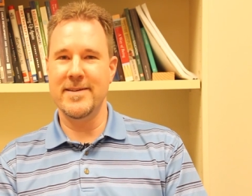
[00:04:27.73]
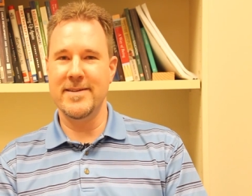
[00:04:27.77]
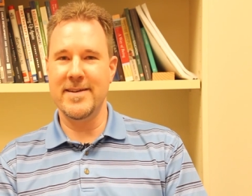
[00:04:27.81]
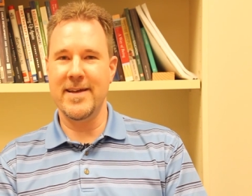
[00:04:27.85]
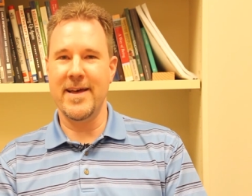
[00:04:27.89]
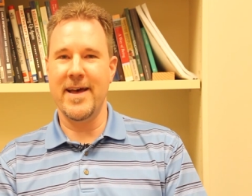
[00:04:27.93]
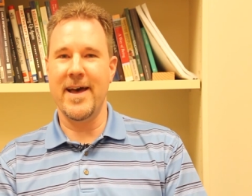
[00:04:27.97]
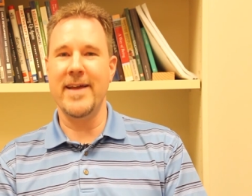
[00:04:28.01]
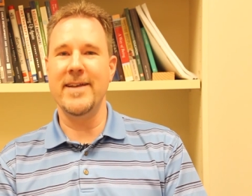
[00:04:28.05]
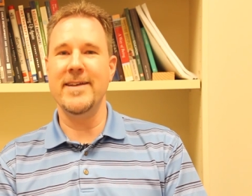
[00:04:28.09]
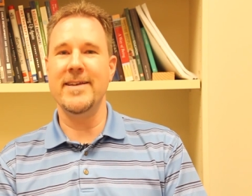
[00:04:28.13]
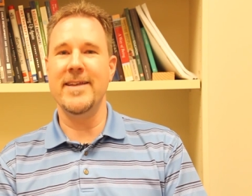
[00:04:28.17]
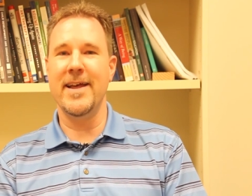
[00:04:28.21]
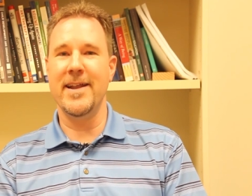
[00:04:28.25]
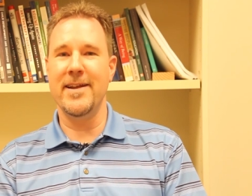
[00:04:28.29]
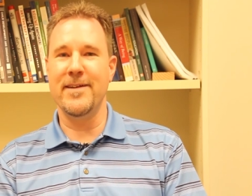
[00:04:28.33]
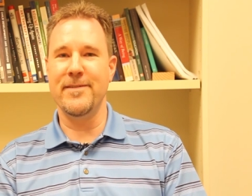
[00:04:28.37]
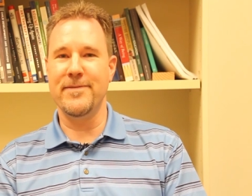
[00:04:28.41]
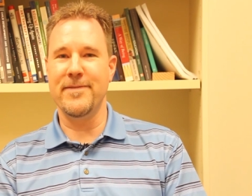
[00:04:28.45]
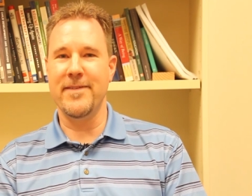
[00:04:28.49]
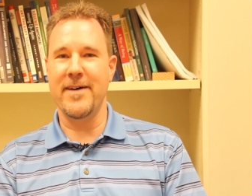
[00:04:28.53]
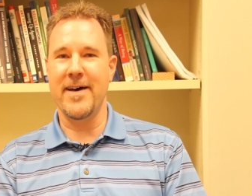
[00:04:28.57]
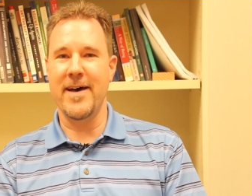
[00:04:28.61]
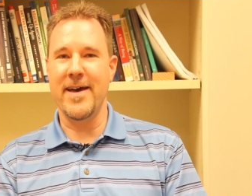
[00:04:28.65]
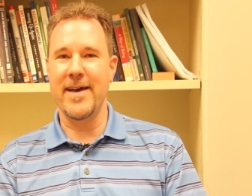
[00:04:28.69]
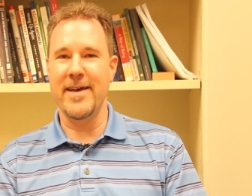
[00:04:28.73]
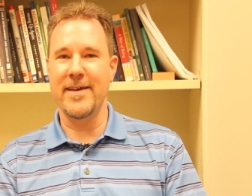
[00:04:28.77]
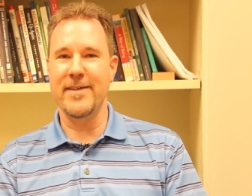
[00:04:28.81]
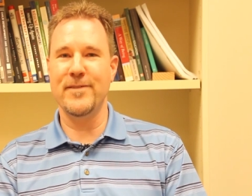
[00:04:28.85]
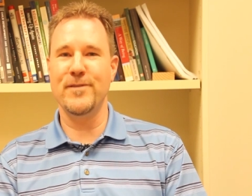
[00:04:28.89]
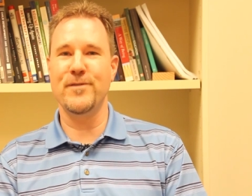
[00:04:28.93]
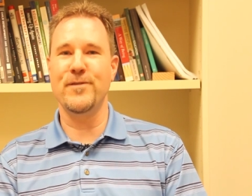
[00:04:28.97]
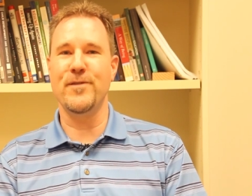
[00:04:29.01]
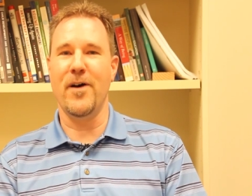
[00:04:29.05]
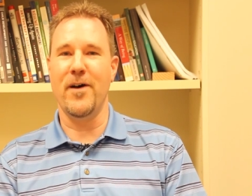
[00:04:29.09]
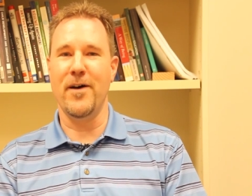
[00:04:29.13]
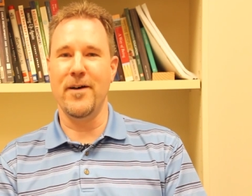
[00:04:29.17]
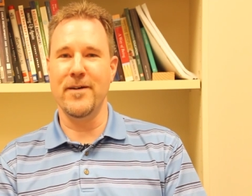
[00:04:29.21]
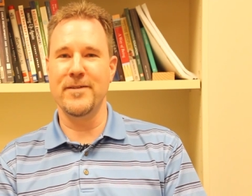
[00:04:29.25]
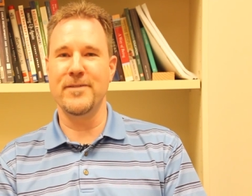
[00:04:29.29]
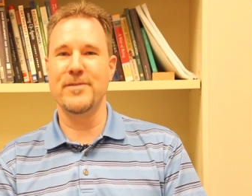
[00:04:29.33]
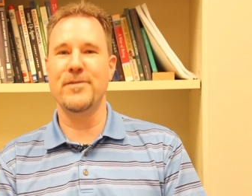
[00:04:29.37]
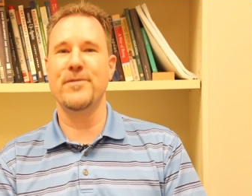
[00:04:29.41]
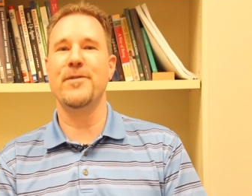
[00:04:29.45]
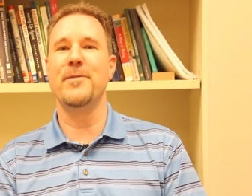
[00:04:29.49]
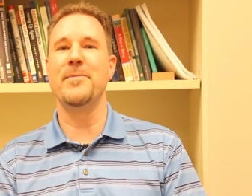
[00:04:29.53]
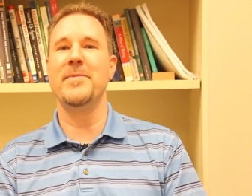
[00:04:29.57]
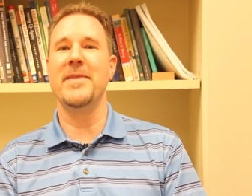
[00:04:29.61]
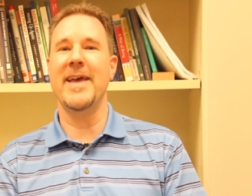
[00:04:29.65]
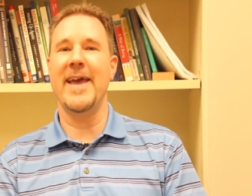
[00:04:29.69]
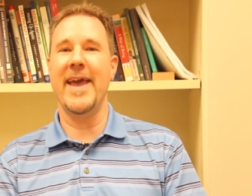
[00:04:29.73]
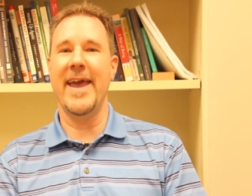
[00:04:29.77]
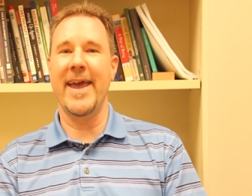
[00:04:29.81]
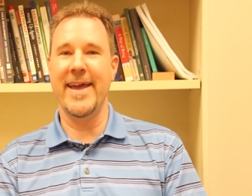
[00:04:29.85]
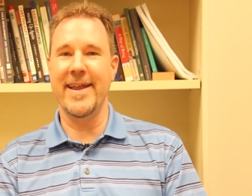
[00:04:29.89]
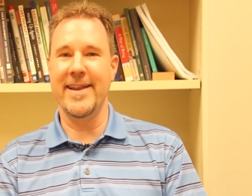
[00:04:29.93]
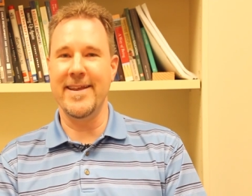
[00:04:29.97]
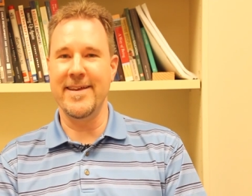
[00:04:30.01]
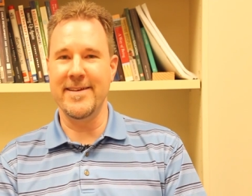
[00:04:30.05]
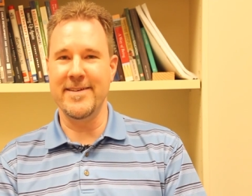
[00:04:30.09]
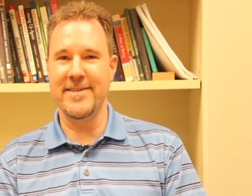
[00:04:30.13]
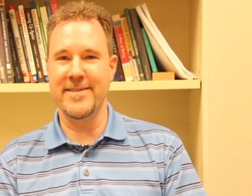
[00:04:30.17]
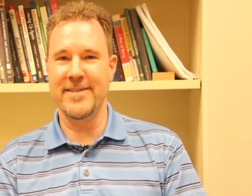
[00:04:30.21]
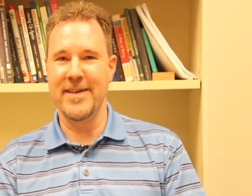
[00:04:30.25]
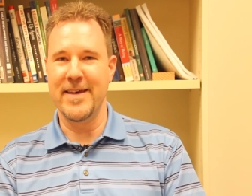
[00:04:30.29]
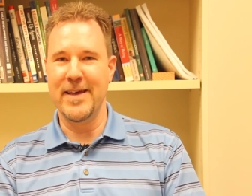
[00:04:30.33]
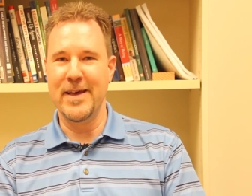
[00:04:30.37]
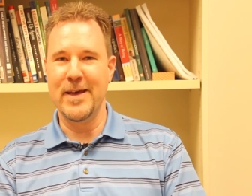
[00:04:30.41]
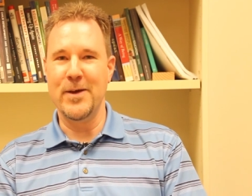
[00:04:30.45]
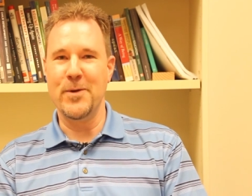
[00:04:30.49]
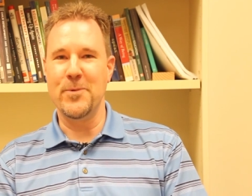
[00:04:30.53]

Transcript: to identify songs from the 80s